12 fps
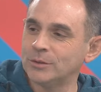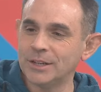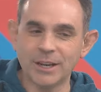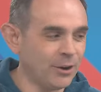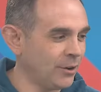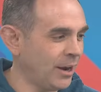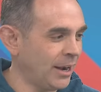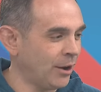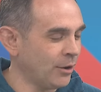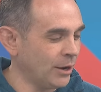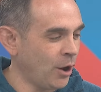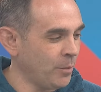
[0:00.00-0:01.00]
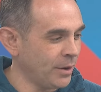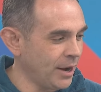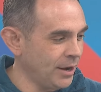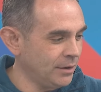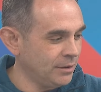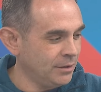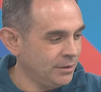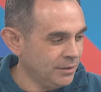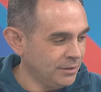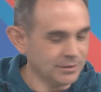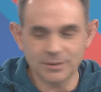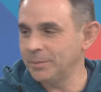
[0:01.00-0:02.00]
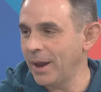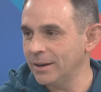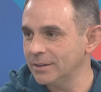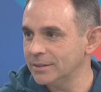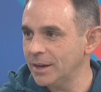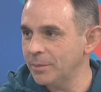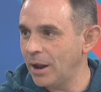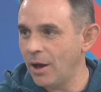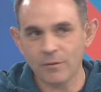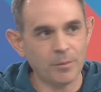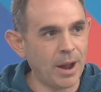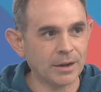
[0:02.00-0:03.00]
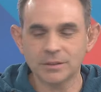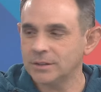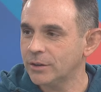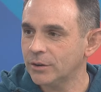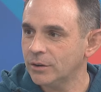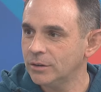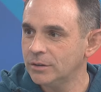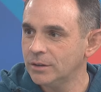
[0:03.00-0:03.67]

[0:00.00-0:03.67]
sit here and I'll get home at night. This is bad to say, but I'll have a box of cereal.